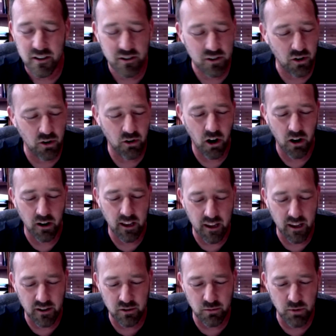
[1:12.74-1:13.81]
So our
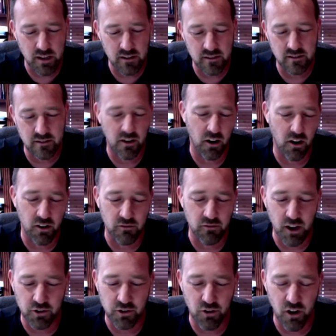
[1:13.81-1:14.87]
guest suites, our
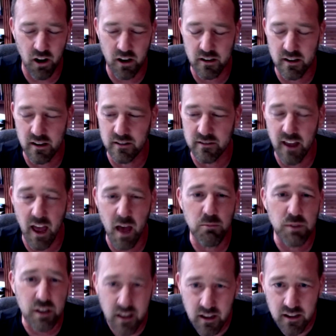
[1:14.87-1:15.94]
restaurant is
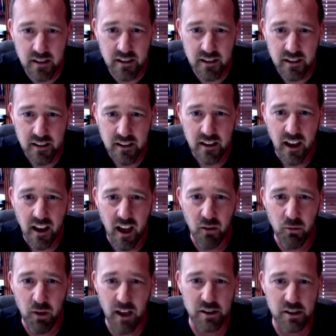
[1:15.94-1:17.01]
empty, and
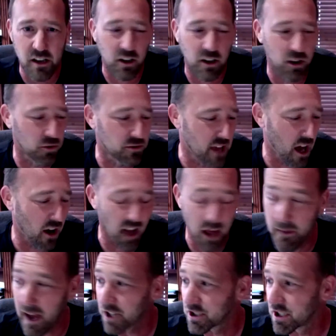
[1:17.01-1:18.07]
we have to close down.
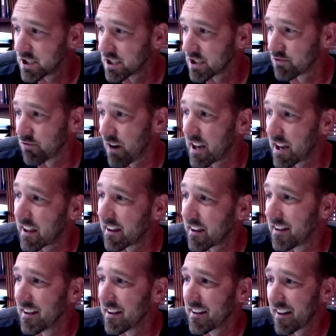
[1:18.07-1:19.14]
I'm actually just writing
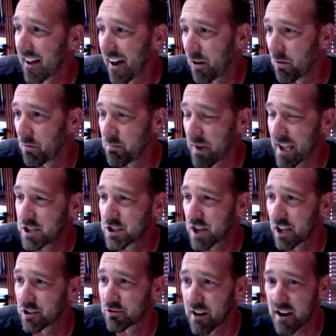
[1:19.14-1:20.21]
out
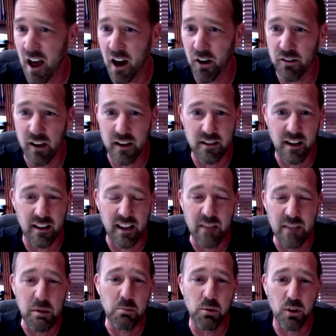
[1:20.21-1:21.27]
paychecks right now as I lay
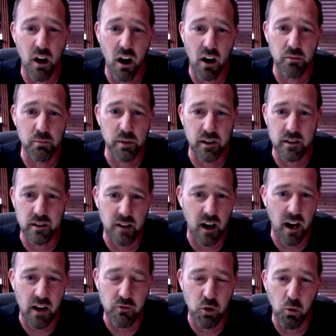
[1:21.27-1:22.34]
people off because I
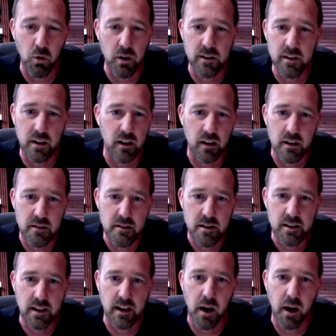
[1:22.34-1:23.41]
have no one to
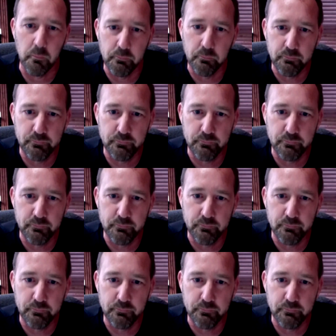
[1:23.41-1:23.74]
come.